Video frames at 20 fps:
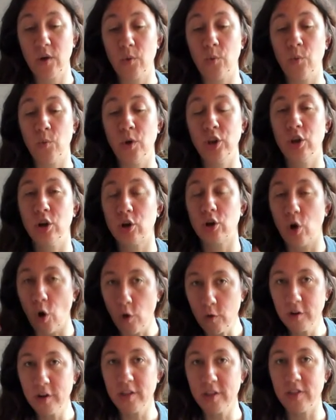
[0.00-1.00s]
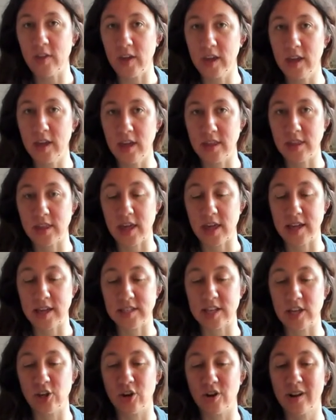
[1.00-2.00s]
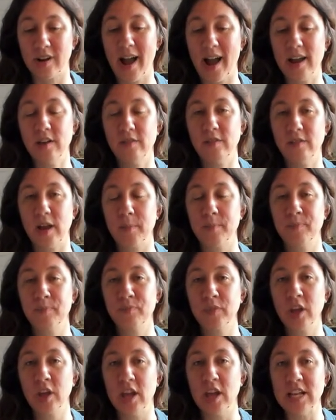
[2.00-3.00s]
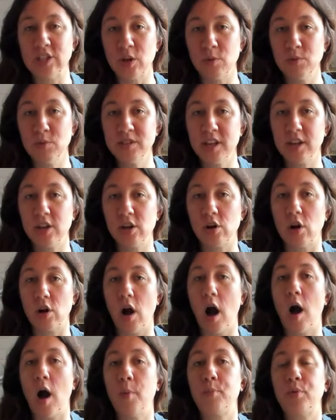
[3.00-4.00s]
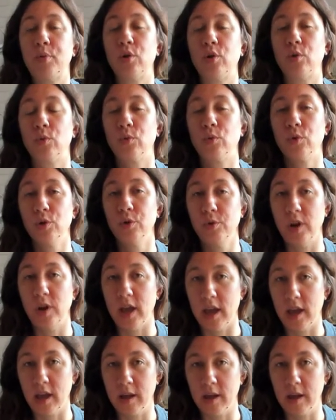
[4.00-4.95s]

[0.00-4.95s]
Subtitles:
when you're overthinking things and you're kind of like, it's almost like you're uprooting